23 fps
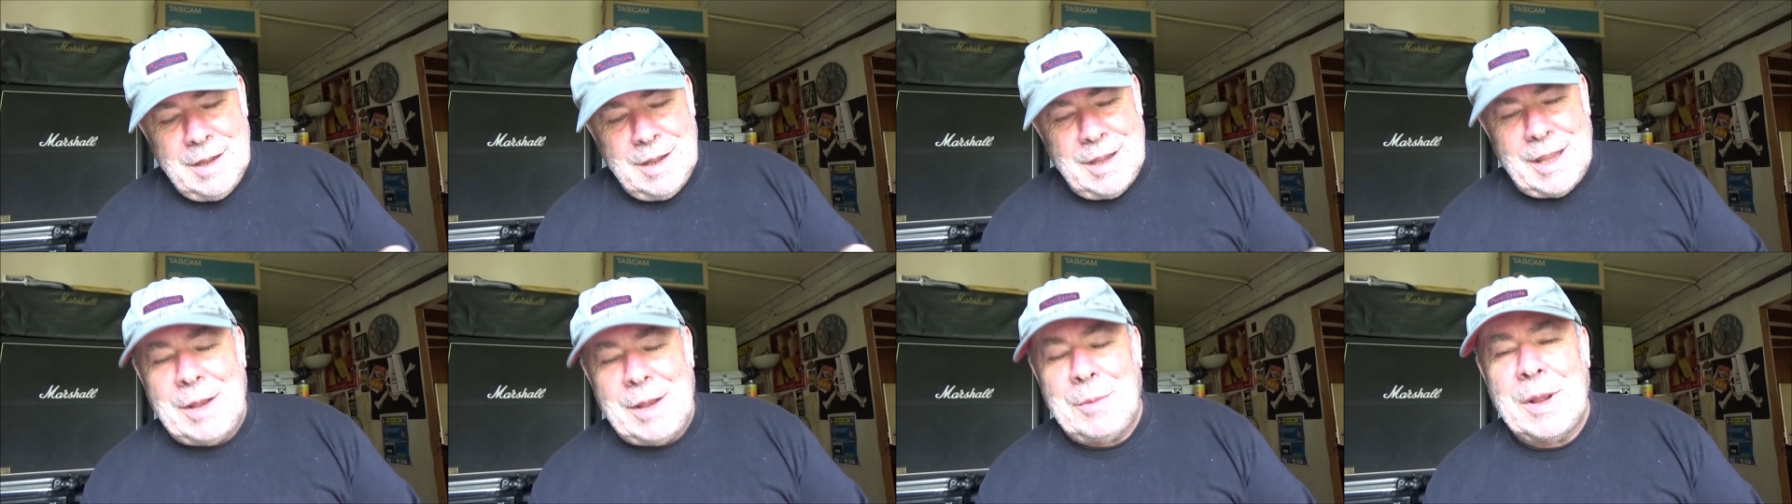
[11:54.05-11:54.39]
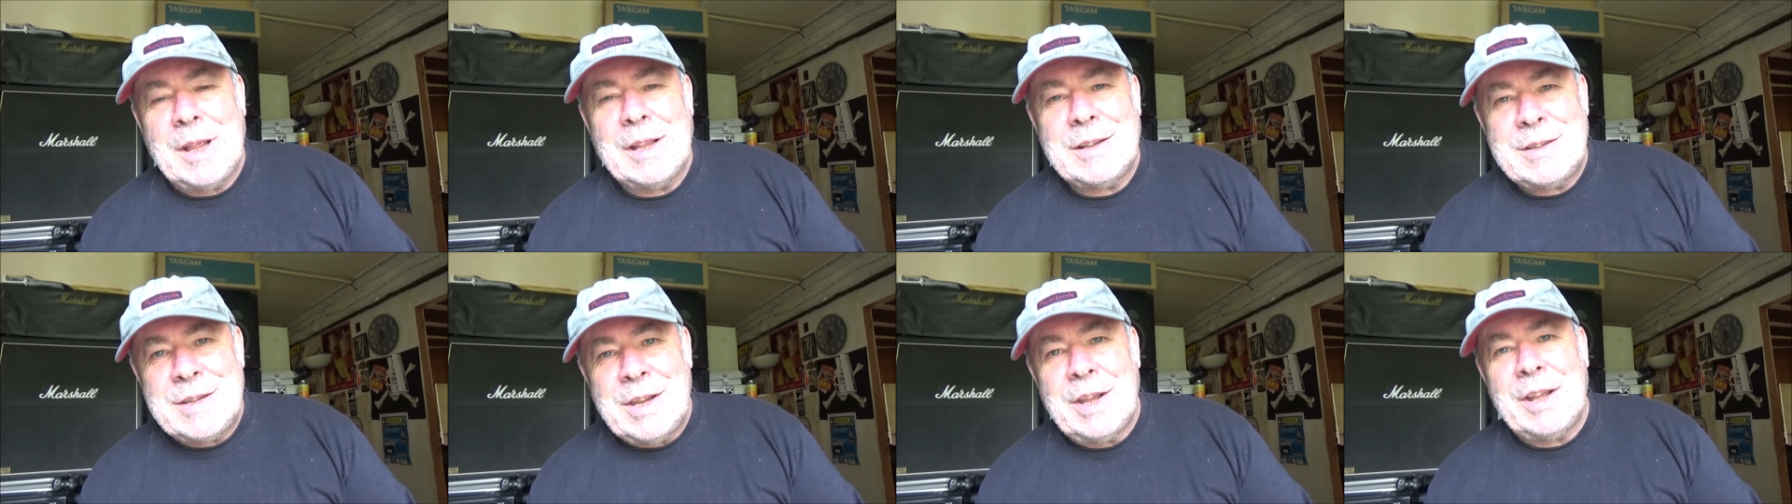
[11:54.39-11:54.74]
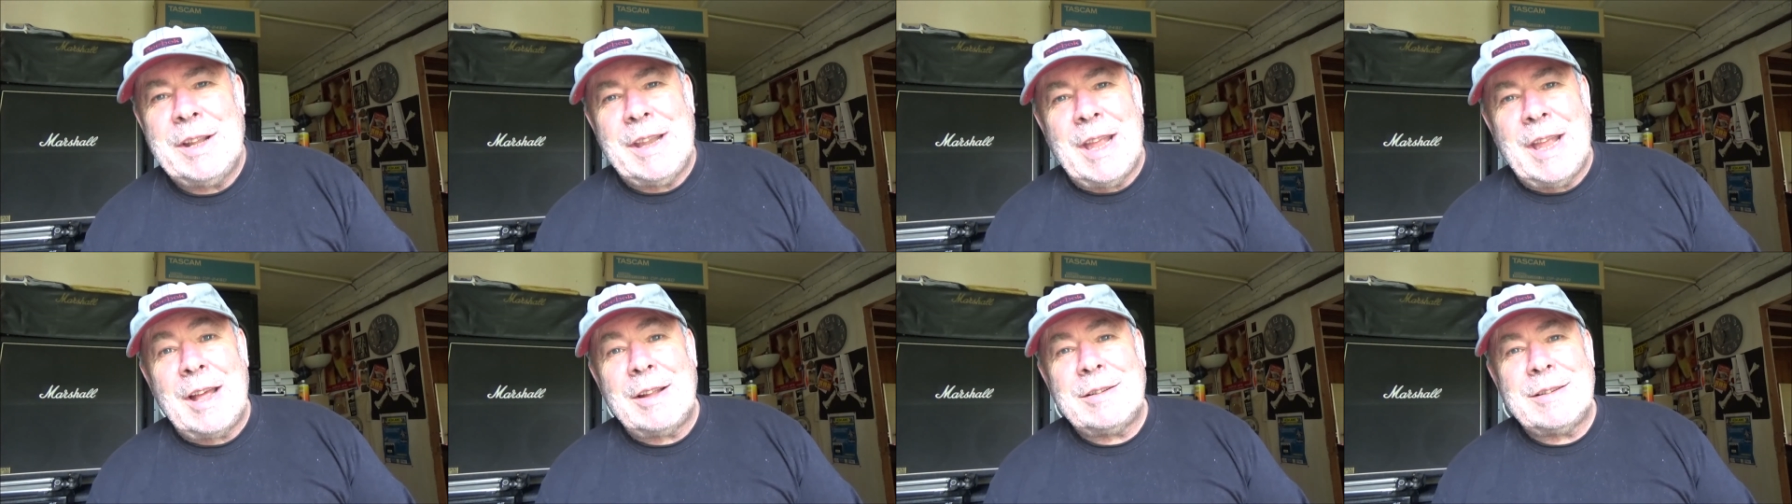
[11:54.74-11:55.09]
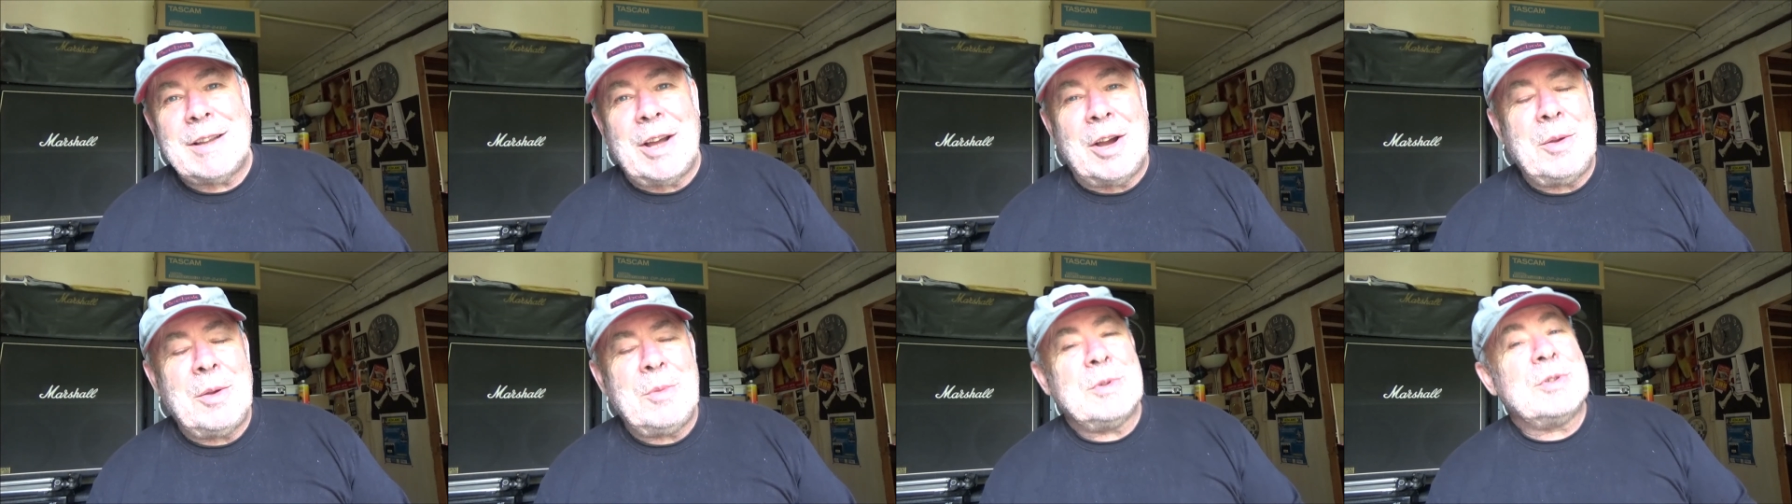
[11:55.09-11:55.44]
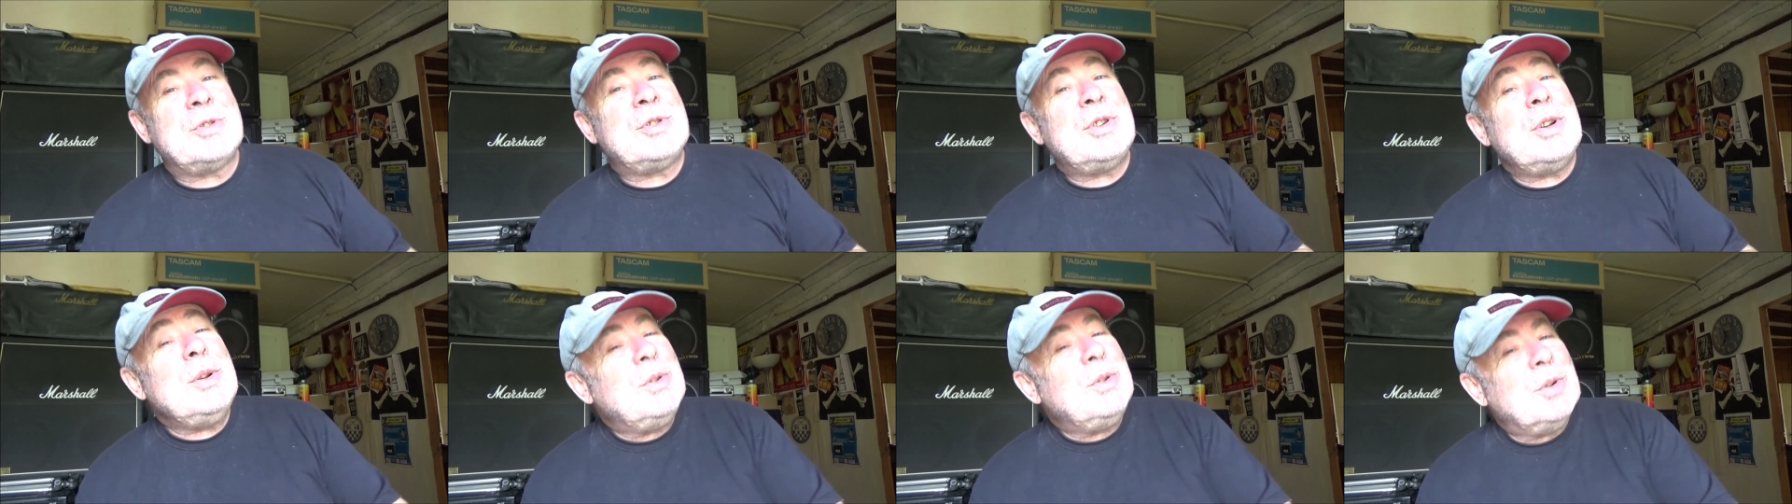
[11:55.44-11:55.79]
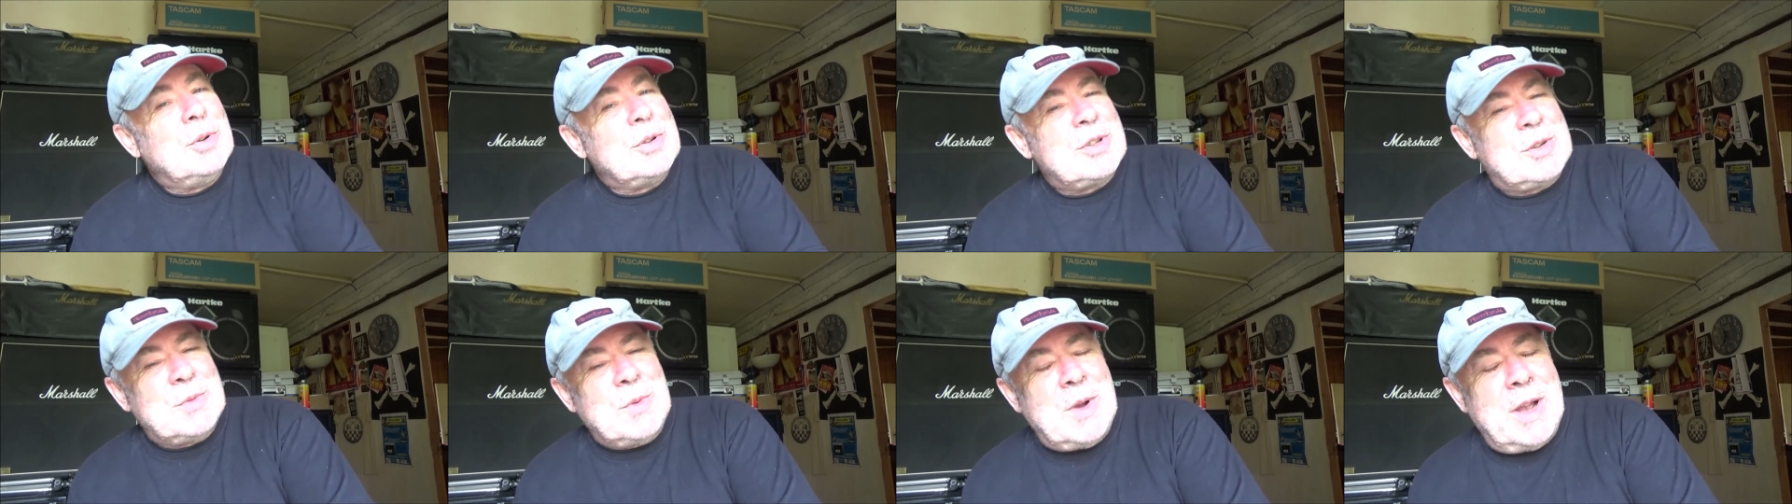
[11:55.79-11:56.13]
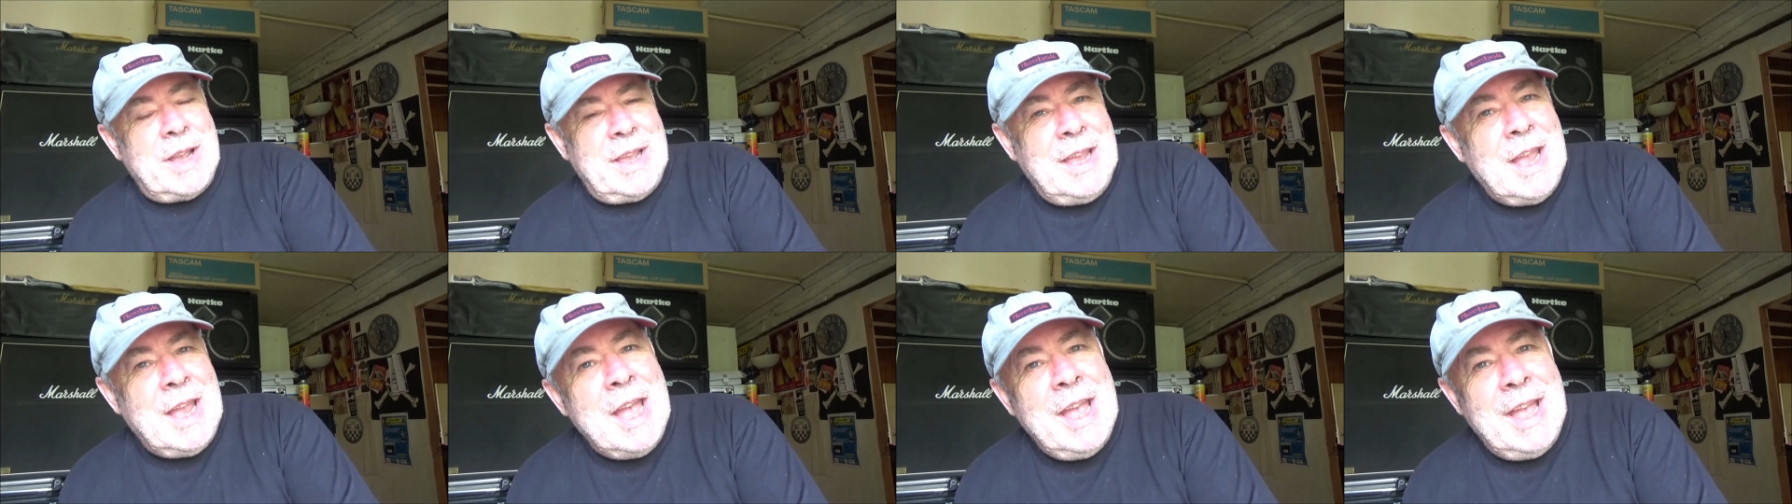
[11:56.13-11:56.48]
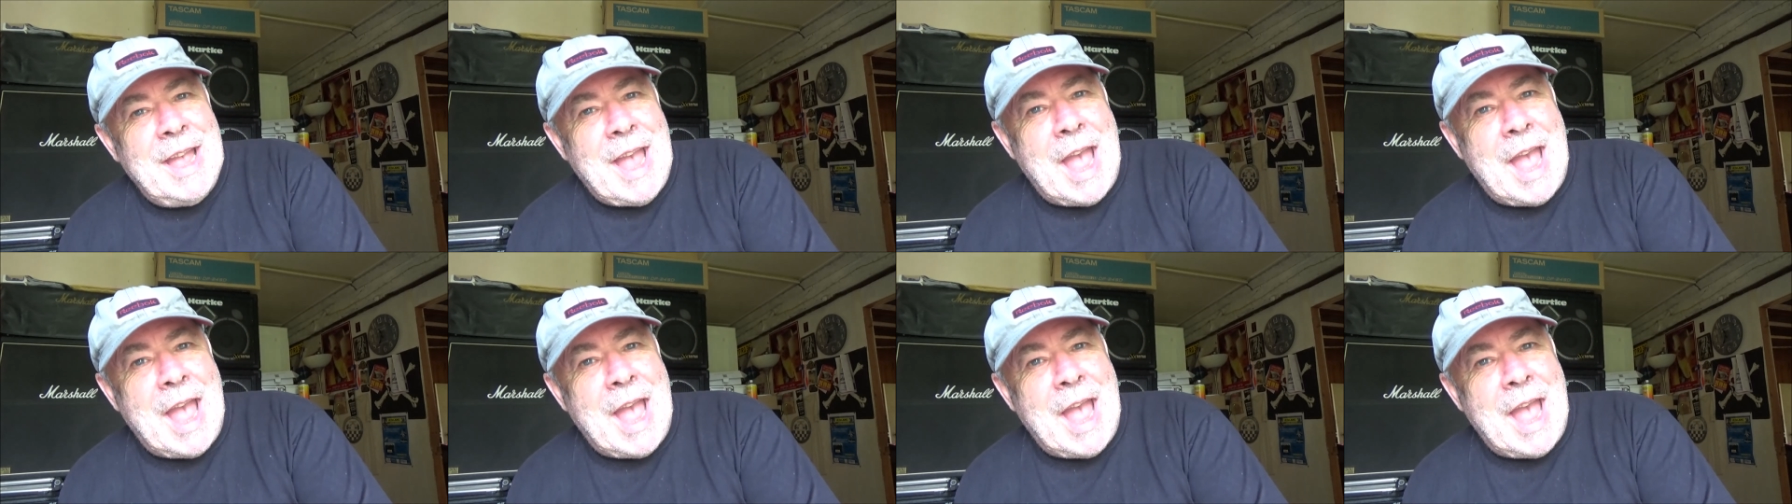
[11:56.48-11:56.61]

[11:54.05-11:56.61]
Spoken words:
anyway, it turned out I was 2 doors away,